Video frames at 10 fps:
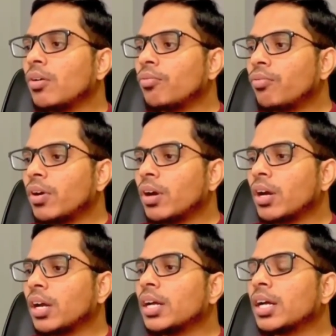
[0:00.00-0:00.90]
for
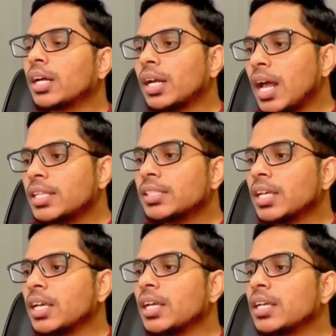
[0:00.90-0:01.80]
Class
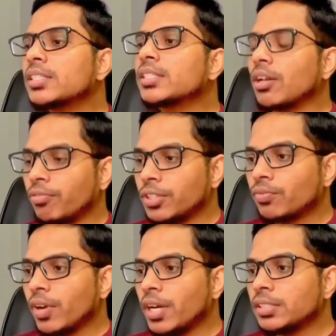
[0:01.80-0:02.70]
A surface
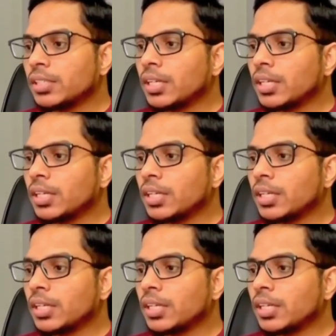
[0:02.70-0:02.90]
fires,